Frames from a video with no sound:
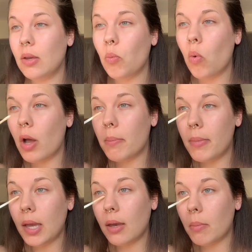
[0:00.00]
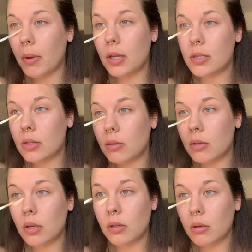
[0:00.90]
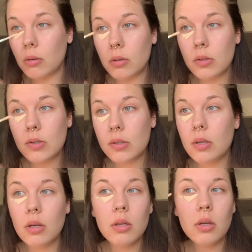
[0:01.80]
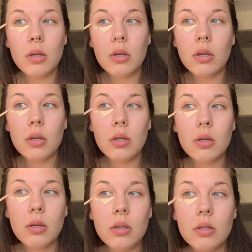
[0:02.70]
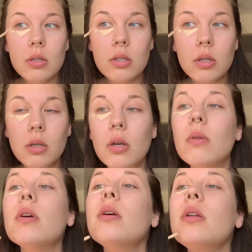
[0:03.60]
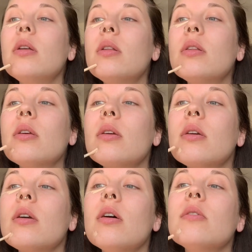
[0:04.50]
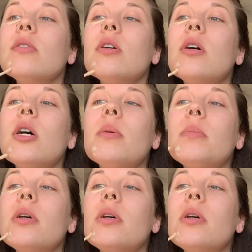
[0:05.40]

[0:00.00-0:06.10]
what makeup I do use. I'm just gonna go in and like cover up